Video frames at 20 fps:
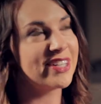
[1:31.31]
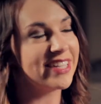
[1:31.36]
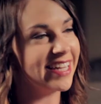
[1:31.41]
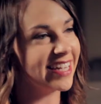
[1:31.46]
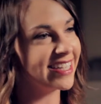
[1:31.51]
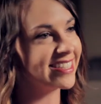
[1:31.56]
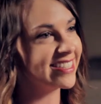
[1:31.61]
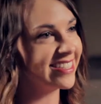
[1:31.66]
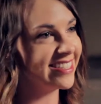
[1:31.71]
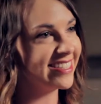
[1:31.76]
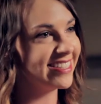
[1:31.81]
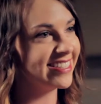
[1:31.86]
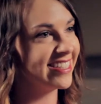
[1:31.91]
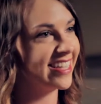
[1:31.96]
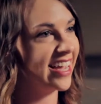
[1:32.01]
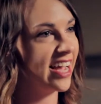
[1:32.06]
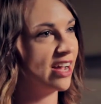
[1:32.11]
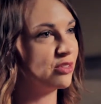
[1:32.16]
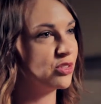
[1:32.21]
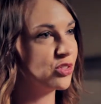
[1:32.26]
connected,
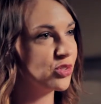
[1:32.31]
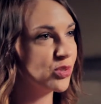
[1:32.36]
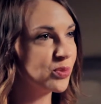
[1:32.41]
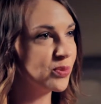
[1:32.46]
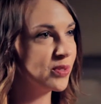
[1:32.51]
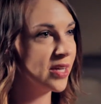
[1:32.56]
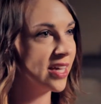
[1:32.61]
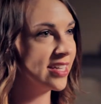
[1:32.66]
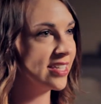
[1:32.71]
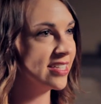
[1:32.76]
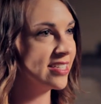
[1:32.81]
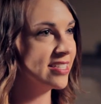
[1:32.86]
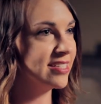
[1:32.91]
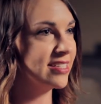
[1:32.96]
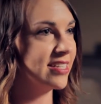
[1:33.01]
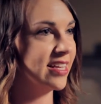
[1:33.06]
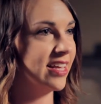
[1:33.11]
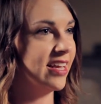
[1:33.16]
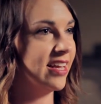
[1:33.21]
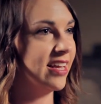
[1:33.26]
how true that
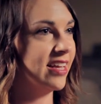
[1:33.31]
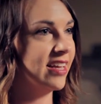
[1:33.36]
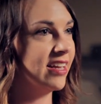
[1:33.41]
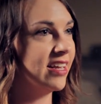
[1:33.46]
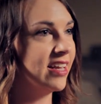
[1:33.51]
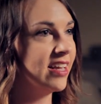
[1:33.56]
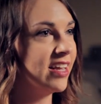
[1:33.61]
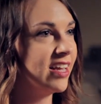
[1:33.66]
is, and